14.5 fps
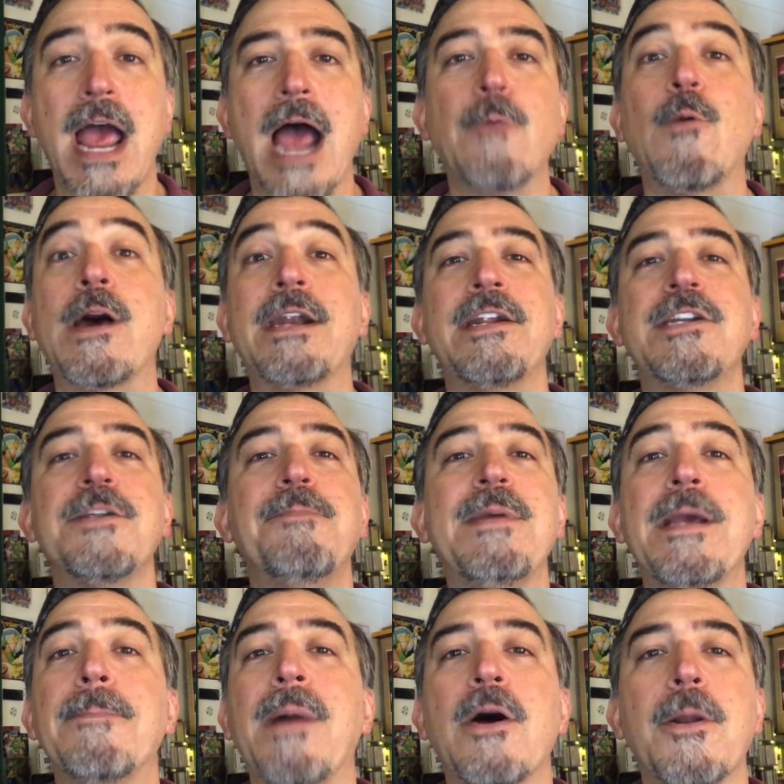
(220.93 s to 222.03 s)
I wanted it to be
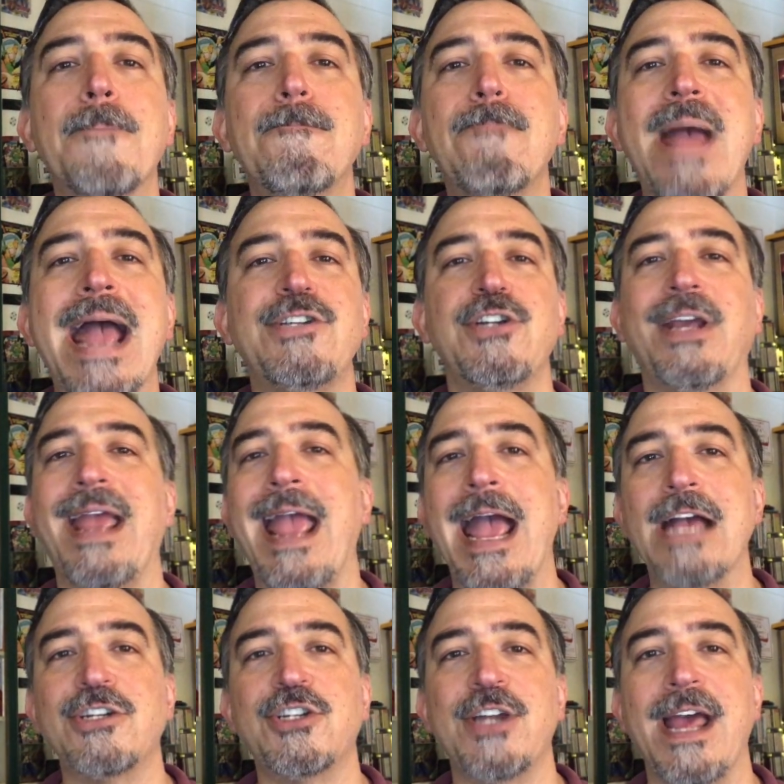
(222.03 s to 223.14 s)
about a magic
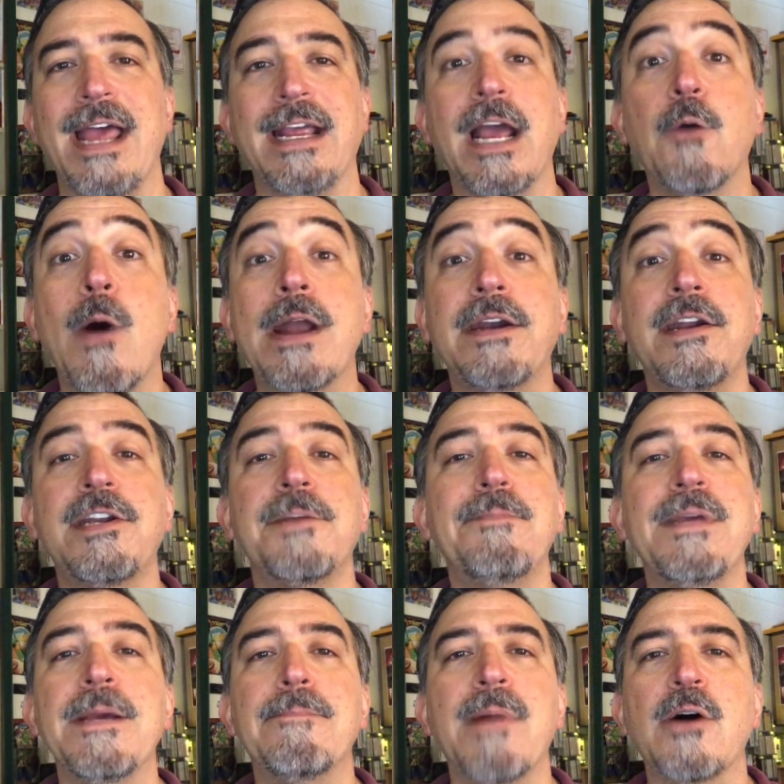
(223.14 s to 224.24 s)
hashtag. I wanted it to
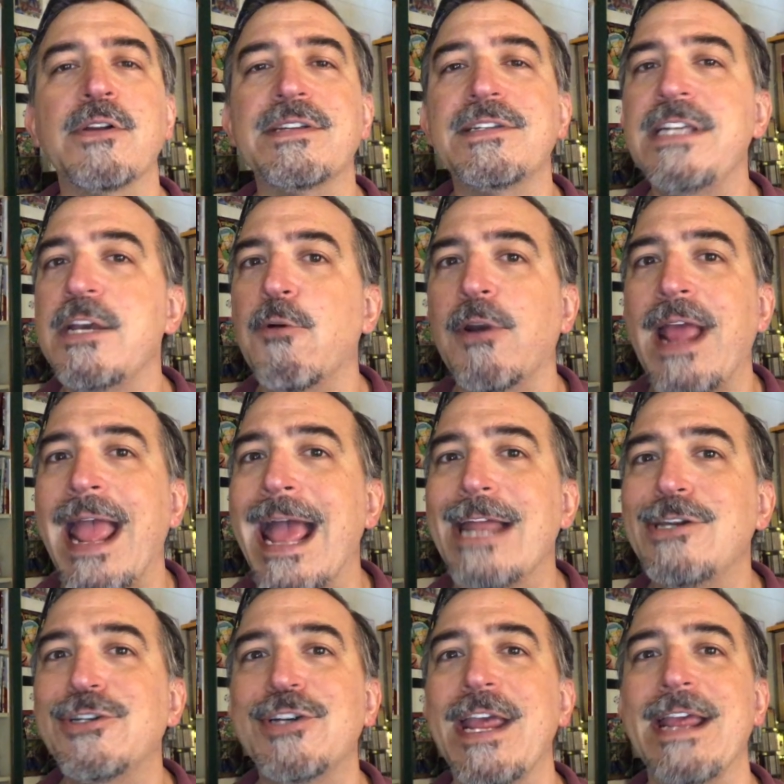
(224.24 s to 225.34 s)
be about a secret
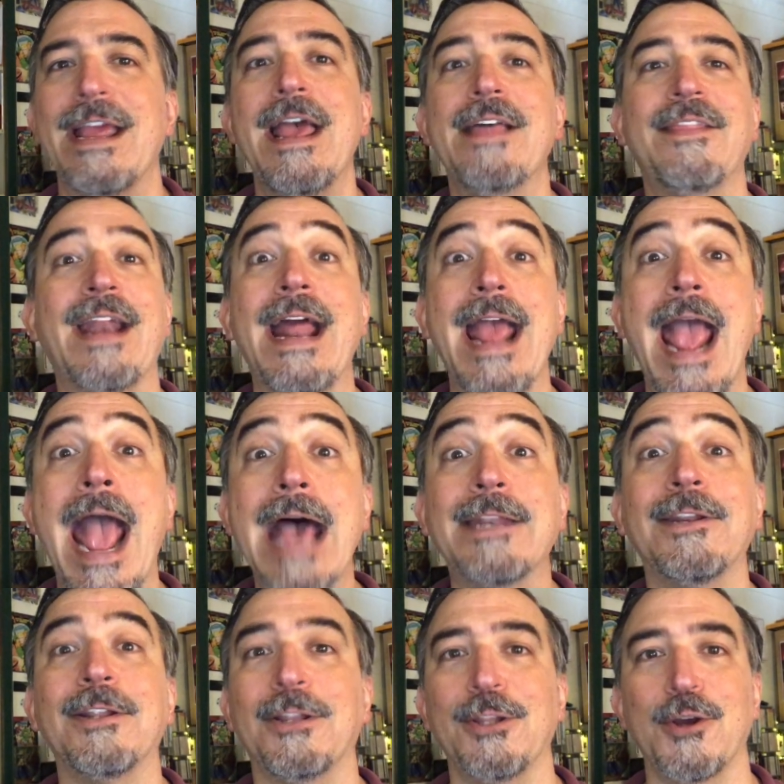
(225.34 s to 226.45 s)
handshake that I
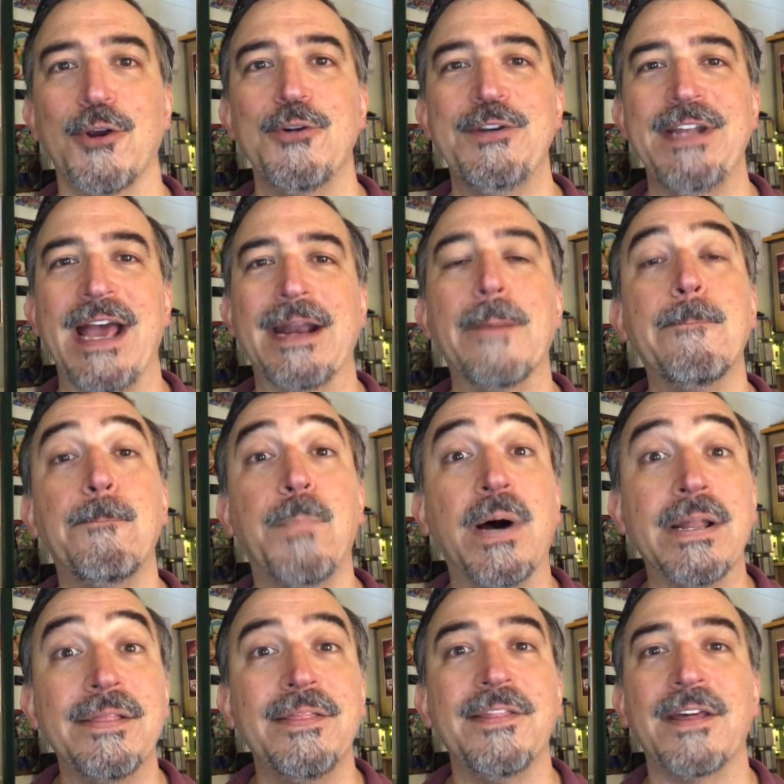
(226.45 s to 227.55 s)
hadn't learned yet, a
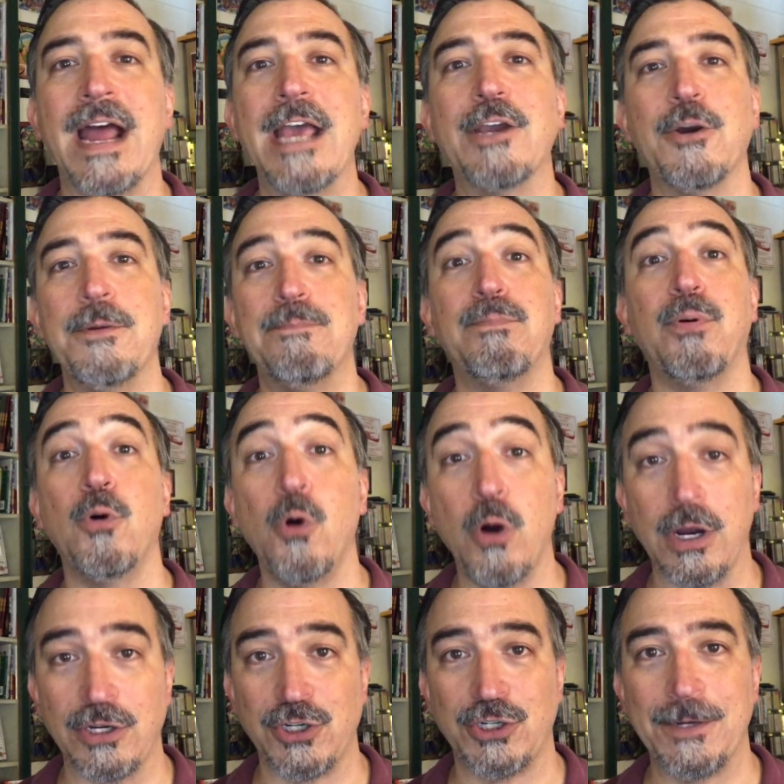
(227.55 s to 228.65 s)
button that I could
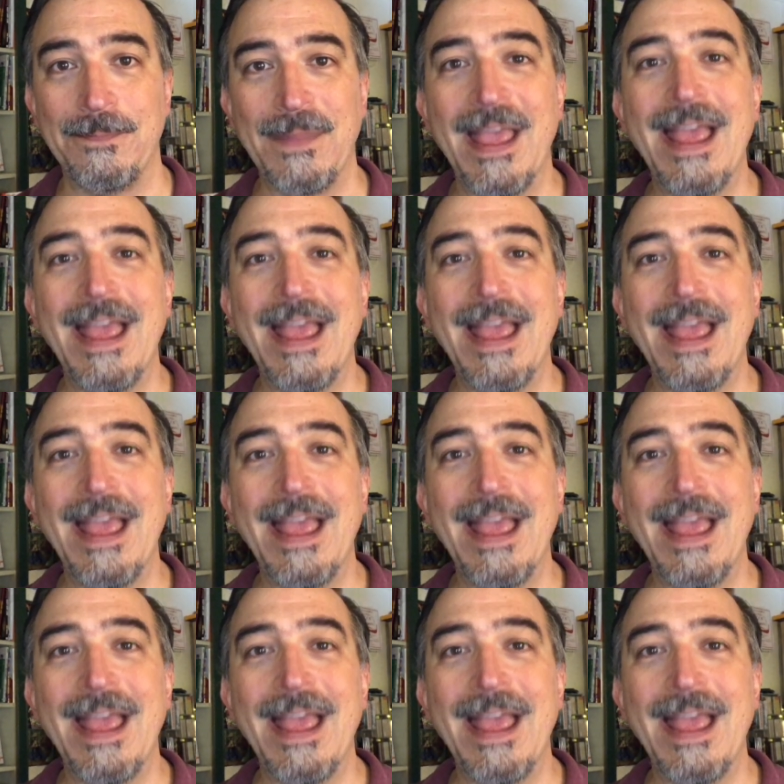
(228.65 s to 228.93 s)
push.